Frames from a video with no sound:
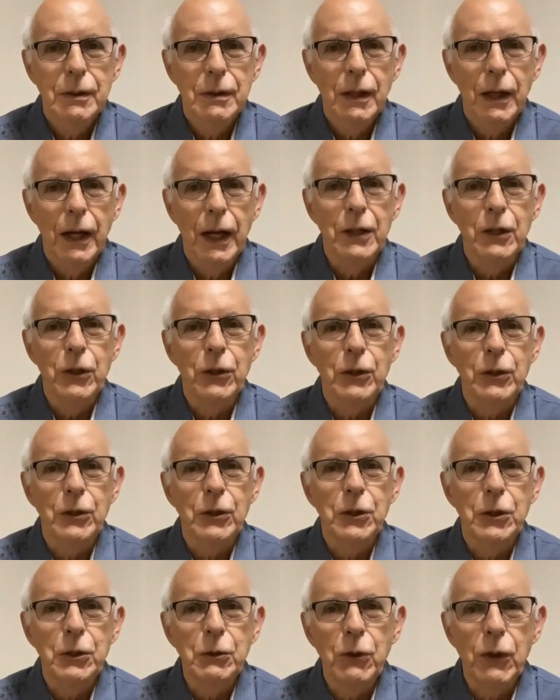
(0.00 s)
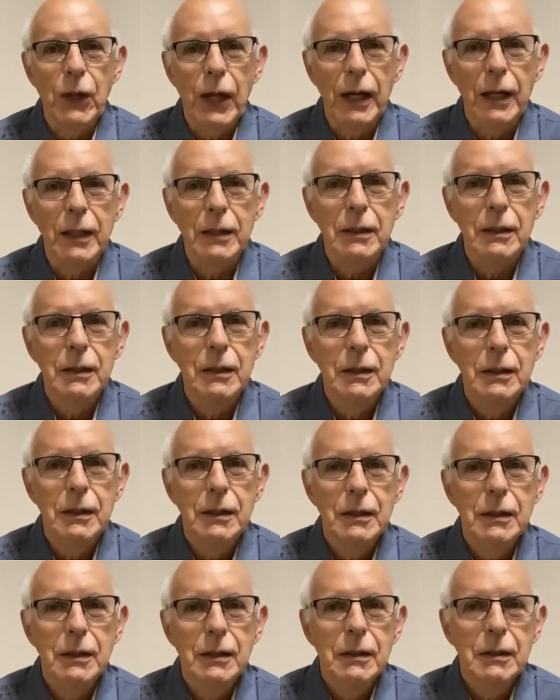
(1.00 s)
And you can do that
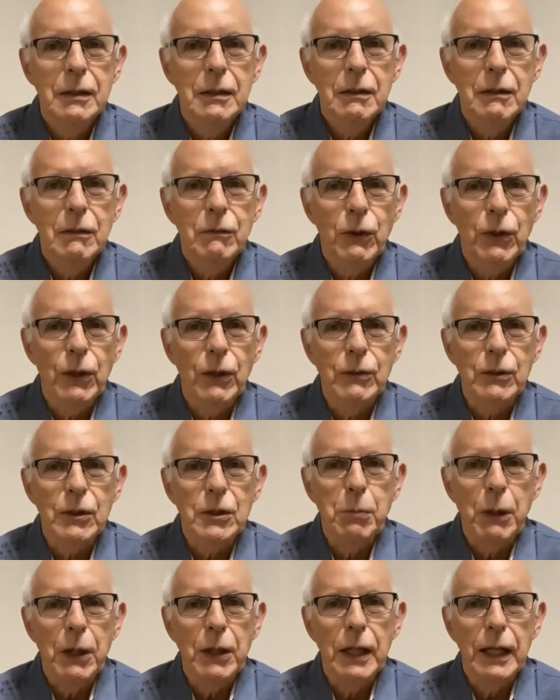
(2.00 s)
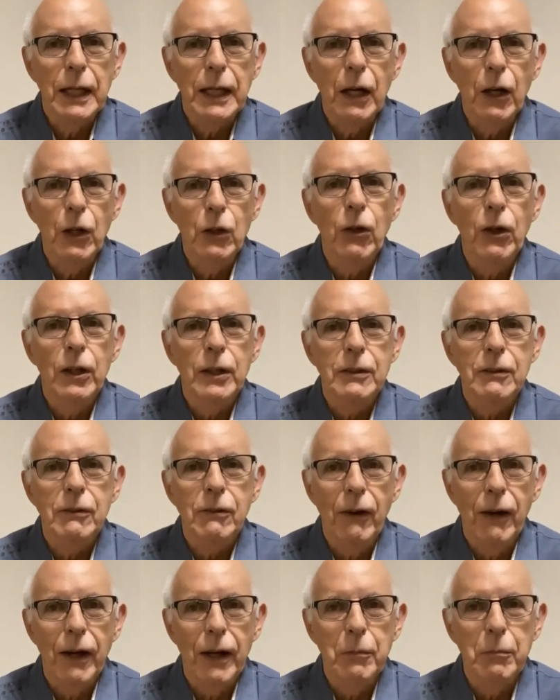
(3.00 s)
without spending a lot of
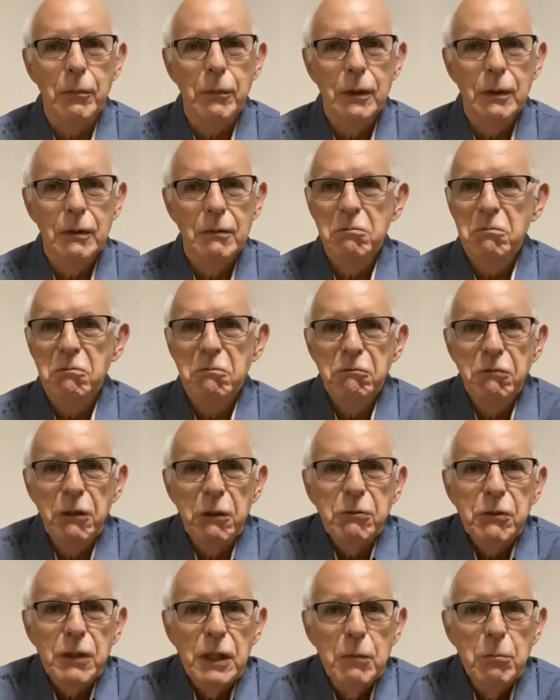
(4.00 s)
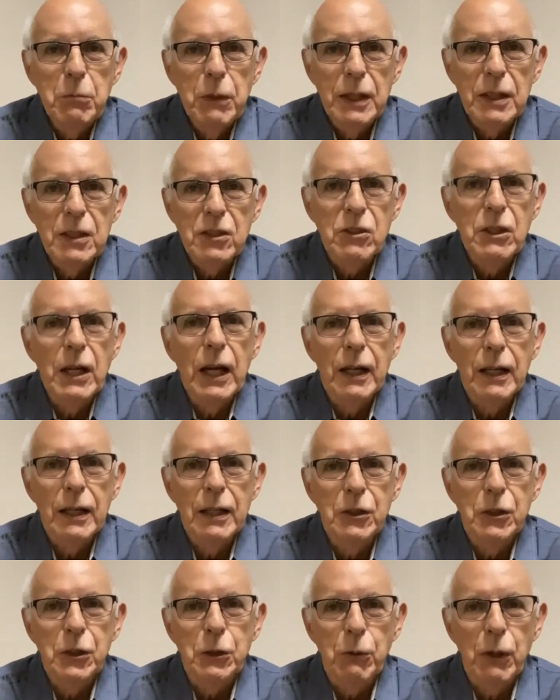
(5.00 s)
time, 15 minutes daily
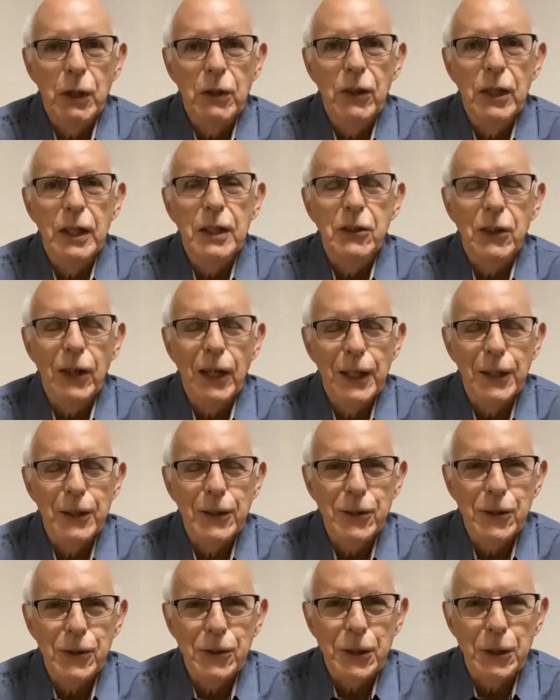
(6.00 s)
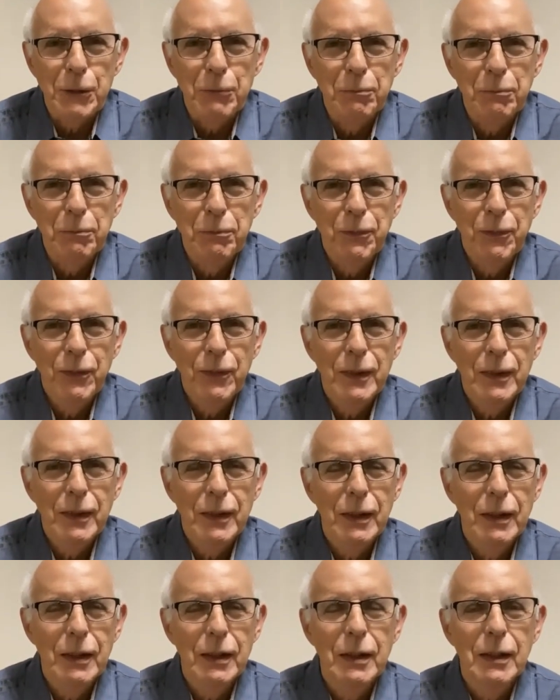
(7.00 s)
to run the entire system.
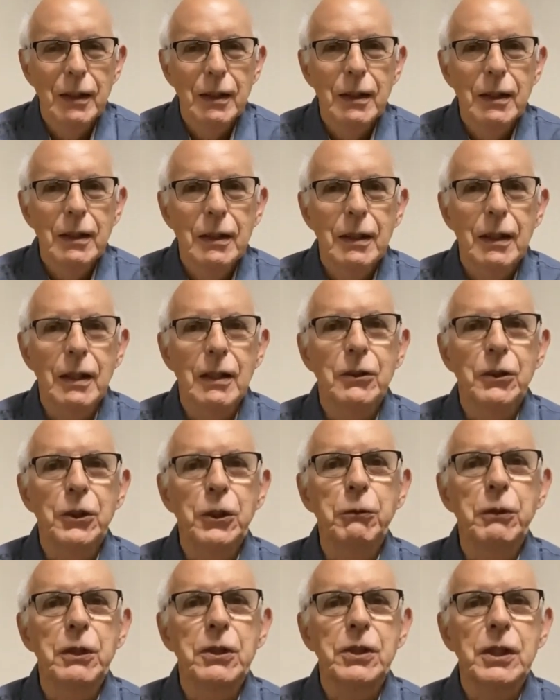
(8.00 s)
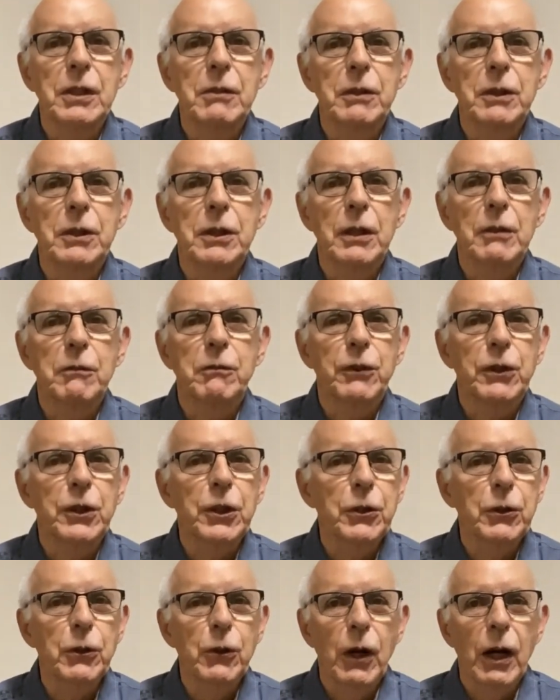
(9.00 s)
Now, you receive a
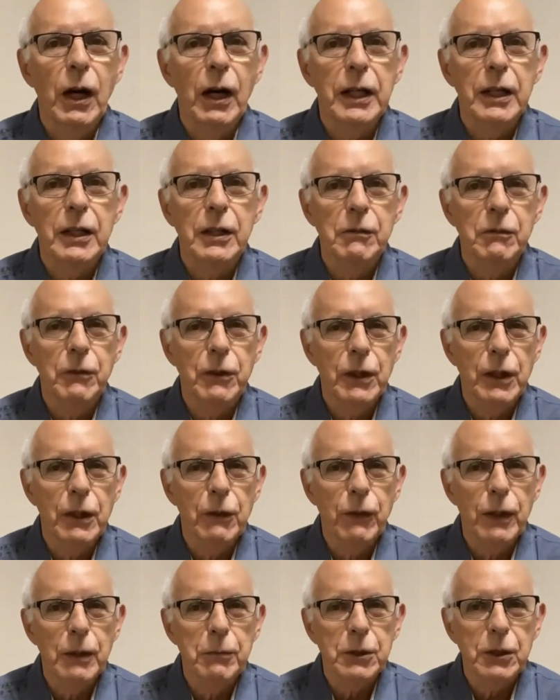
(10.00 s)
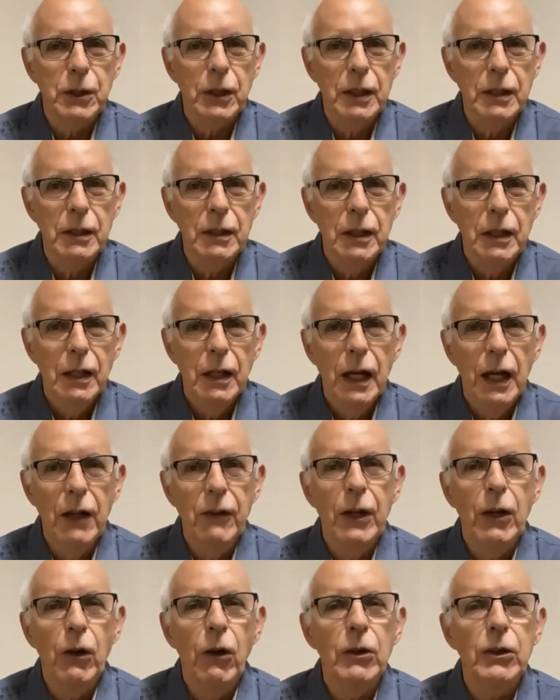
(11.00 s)
done-for-you, high-converting website and
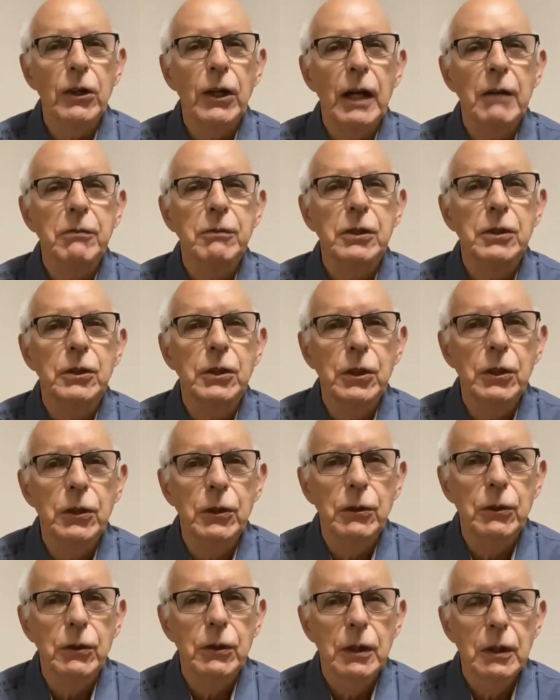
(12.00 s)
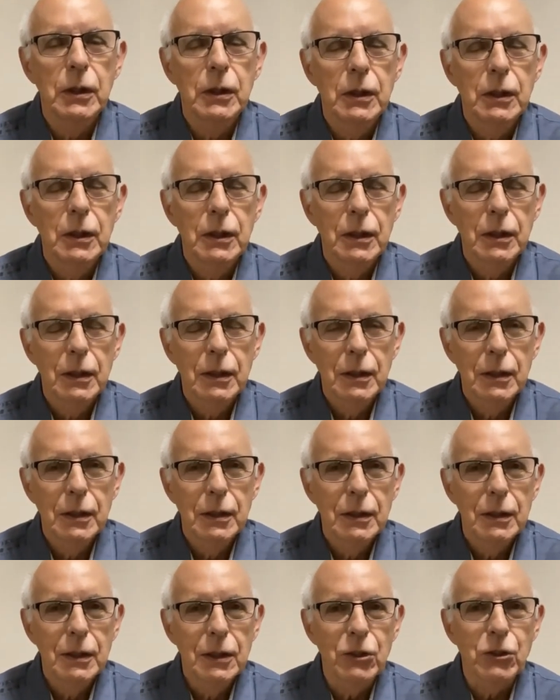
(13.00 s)
then all you have to do
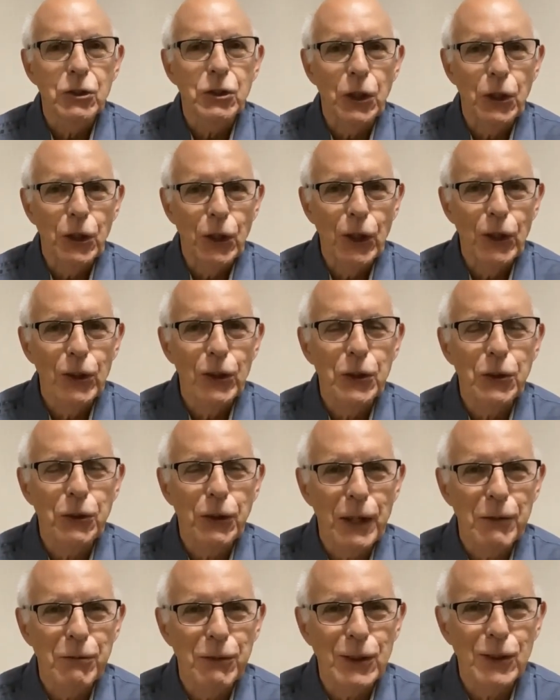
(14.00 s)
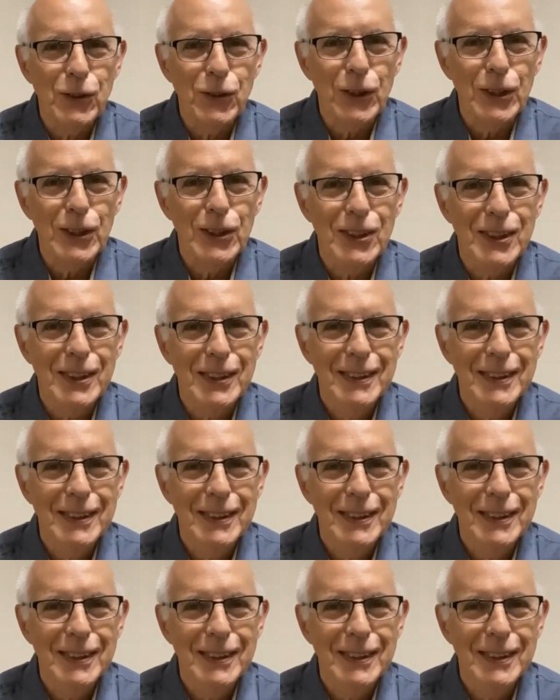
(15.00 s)
is turn on the traffic source.